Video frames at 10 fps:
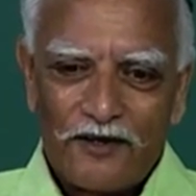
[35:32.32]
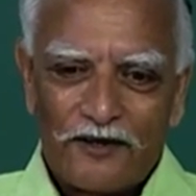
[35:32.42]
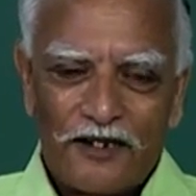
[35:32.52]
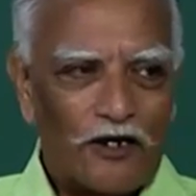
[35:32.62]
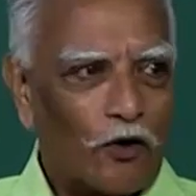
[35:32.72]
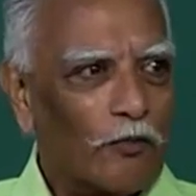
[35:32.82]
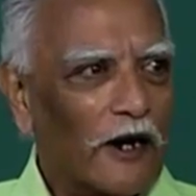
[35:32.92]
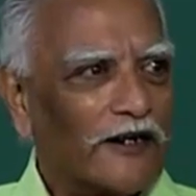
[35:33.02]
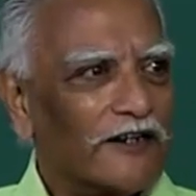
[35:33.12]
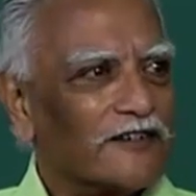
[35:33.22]
the
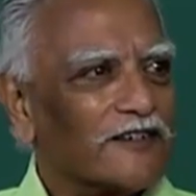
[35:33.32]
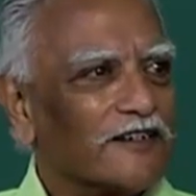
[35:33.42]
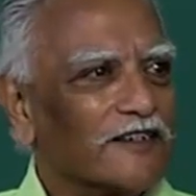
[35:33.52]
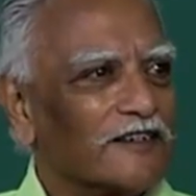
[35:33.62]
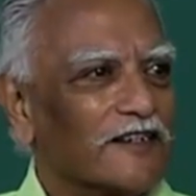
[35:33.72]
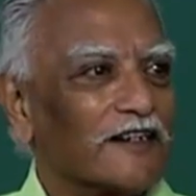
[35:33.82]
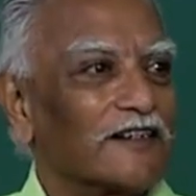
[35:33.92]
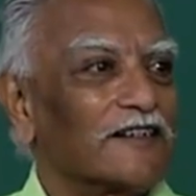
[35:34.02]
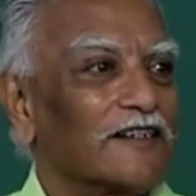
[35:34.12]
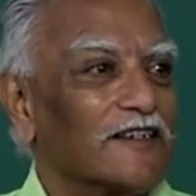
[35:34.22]
Lombardian cities, that
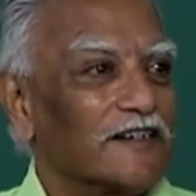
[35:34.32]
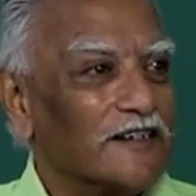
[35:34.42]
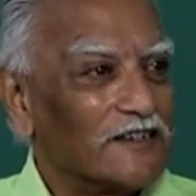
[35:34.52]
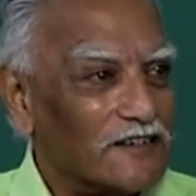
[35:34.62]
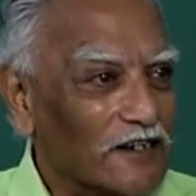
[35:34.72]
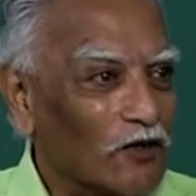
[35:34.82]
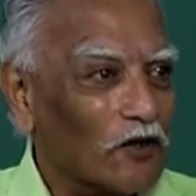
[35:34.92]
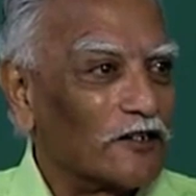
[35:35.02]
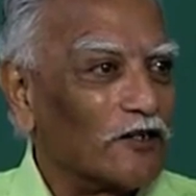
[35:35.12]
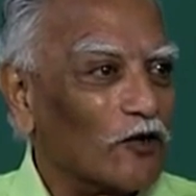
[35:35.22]
is the cities in
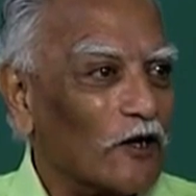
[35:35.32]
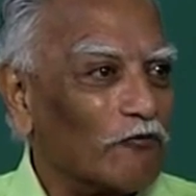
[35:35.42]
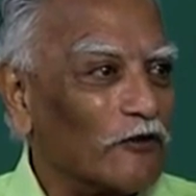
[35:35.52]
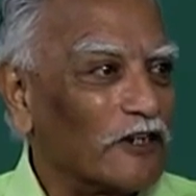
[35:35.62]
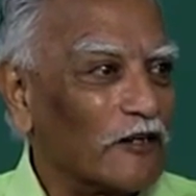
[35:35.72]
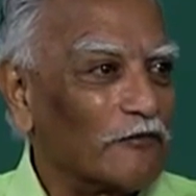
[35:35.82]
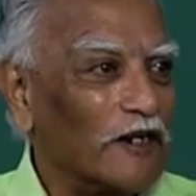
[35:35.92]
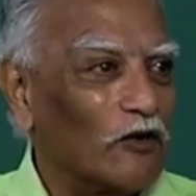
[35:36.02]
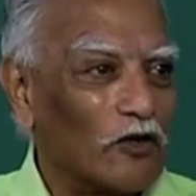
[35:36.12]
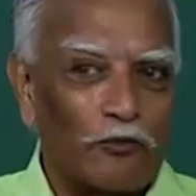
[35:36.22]
northern Europe which had
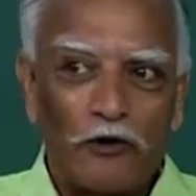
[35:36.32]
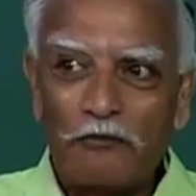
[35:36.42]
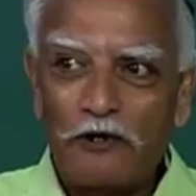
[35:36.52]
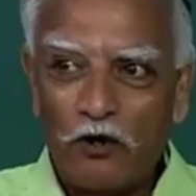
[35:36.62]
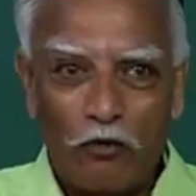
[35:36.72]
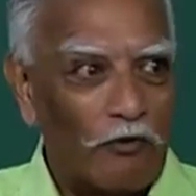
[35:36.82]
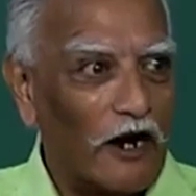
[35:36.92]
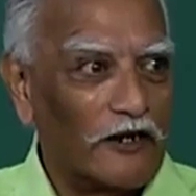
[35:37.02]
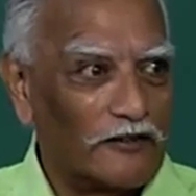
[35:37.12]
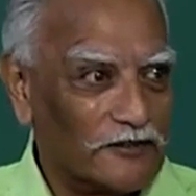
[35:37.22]
been occupied by
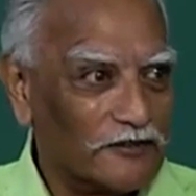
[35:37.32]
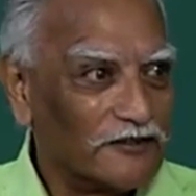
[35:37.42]
Lombards